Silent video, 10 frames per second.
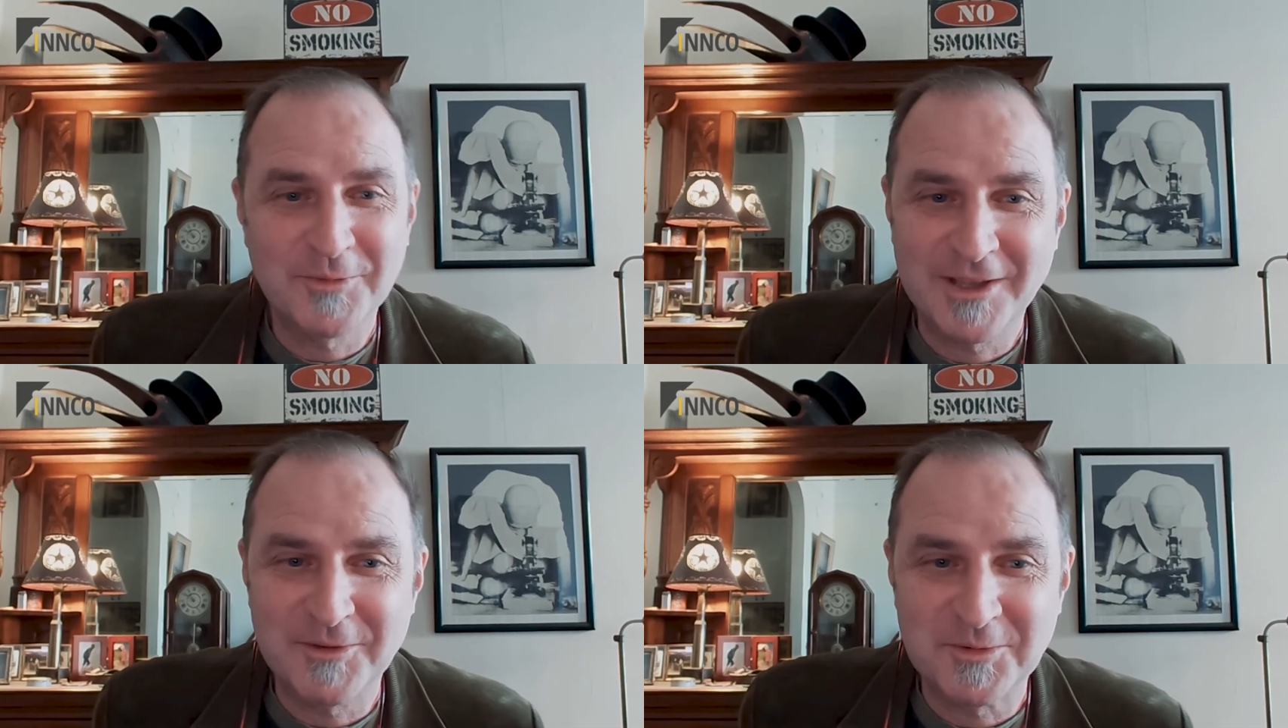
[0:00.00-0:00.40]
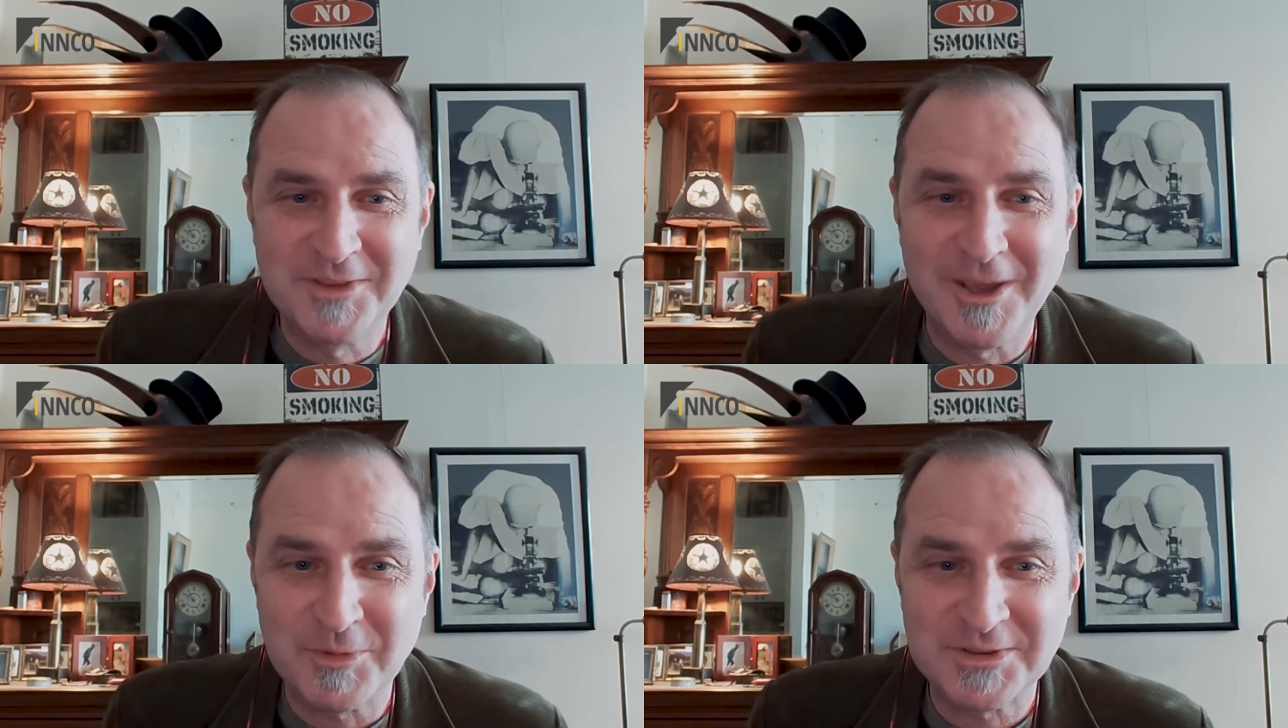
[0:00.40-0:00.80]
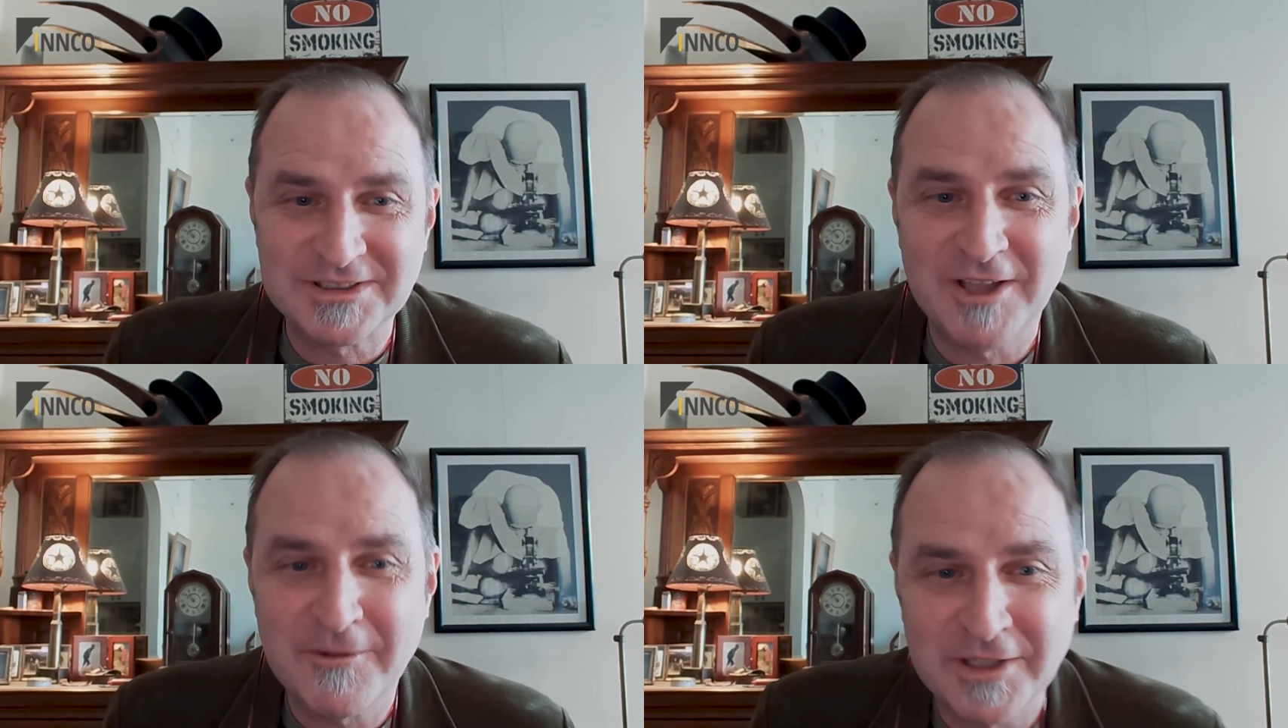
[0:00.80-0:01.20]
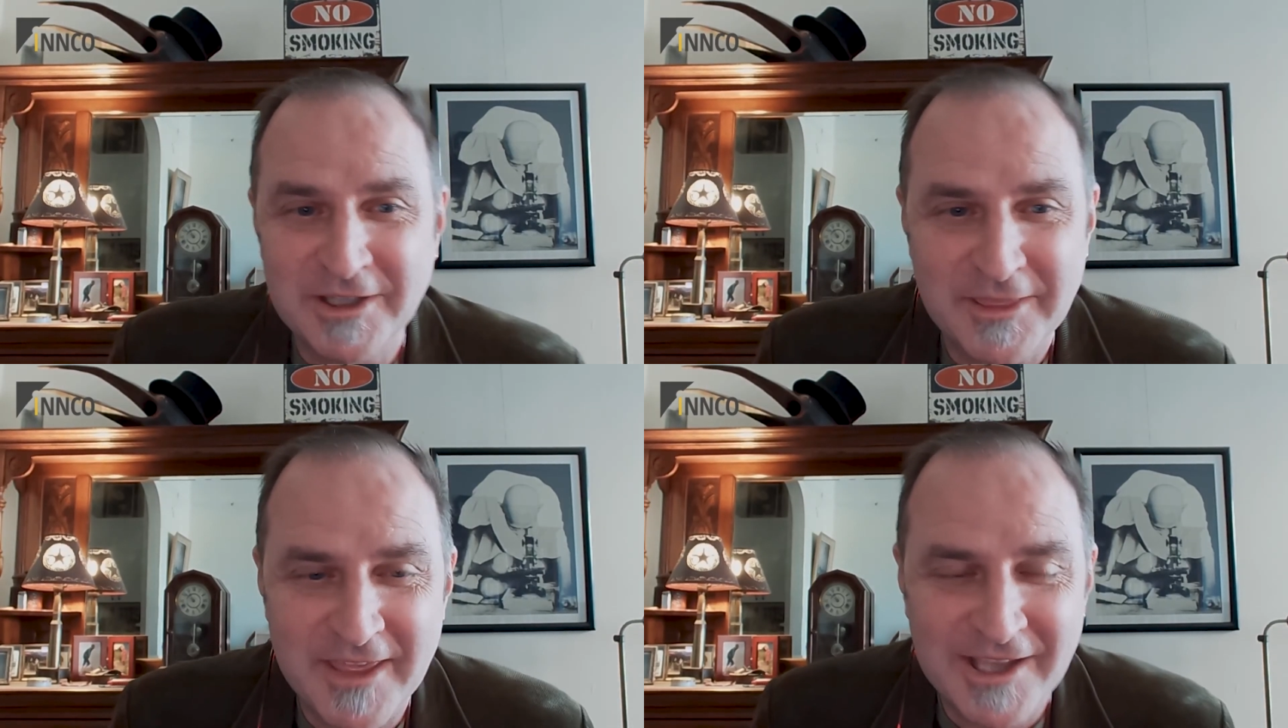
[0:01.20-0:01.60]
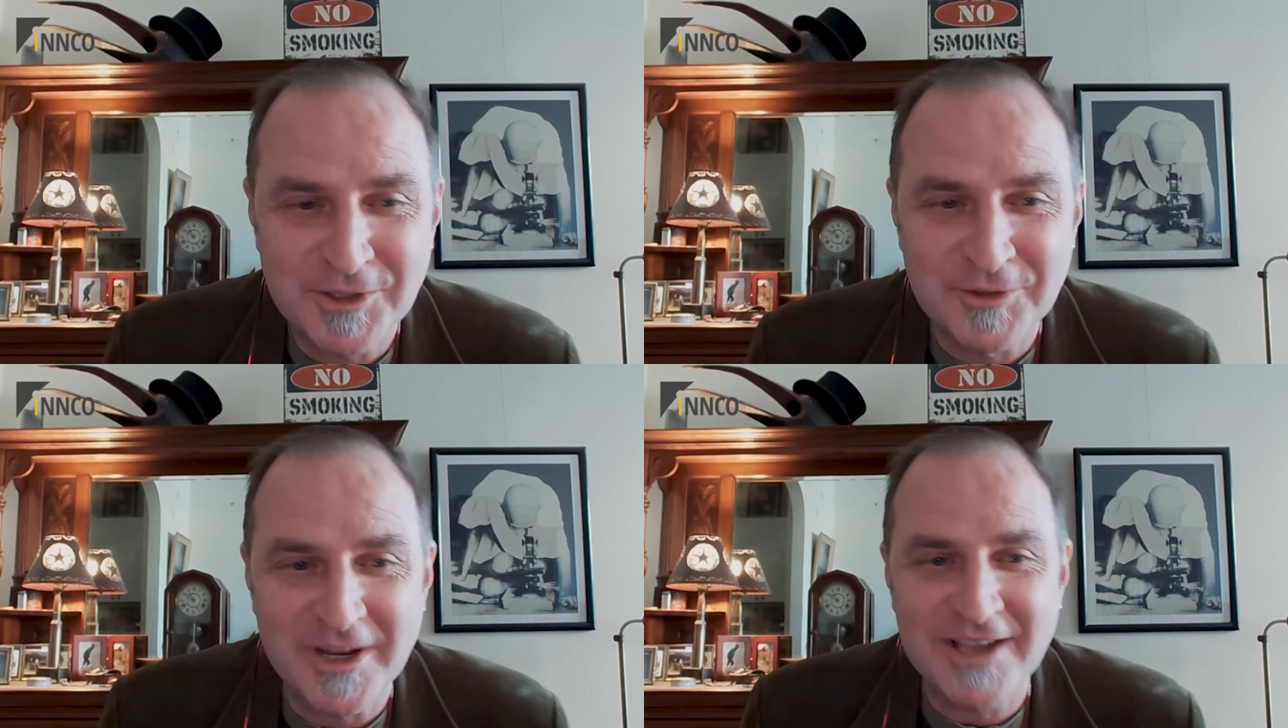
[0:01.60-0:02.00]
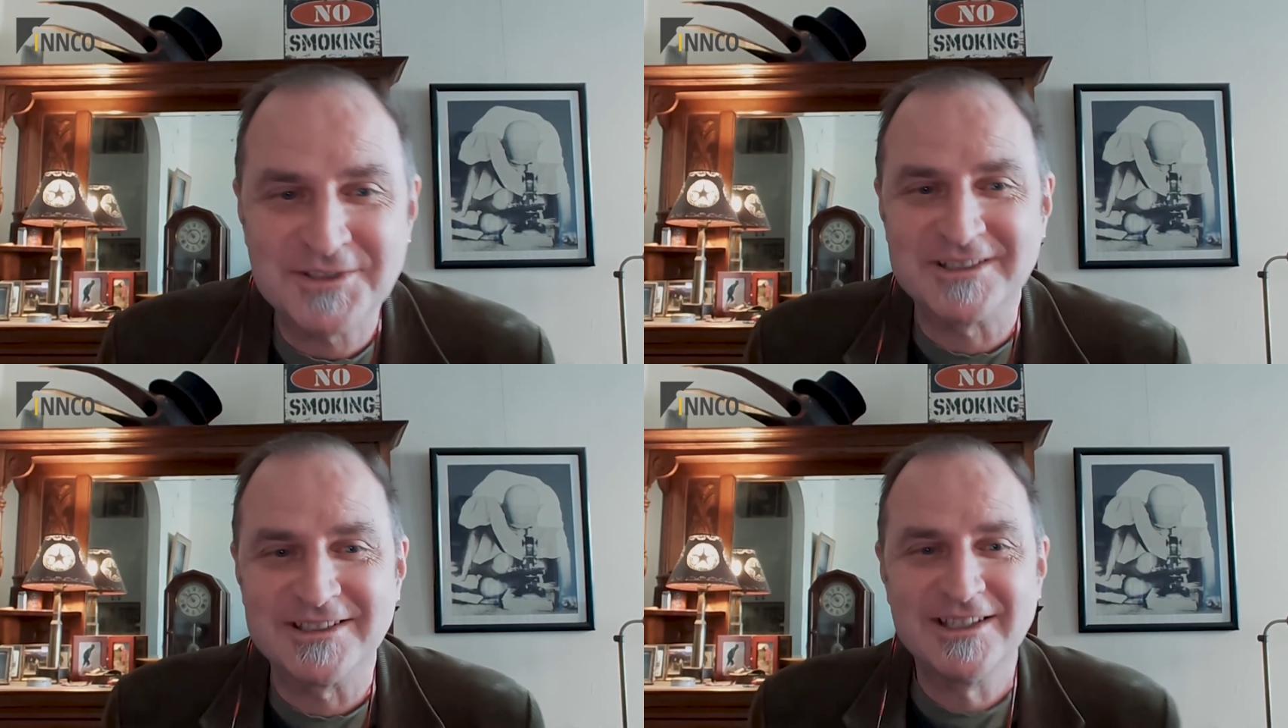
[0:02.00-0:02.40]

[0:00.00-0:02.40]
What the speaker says: that was lovely. Thank you, Nancy.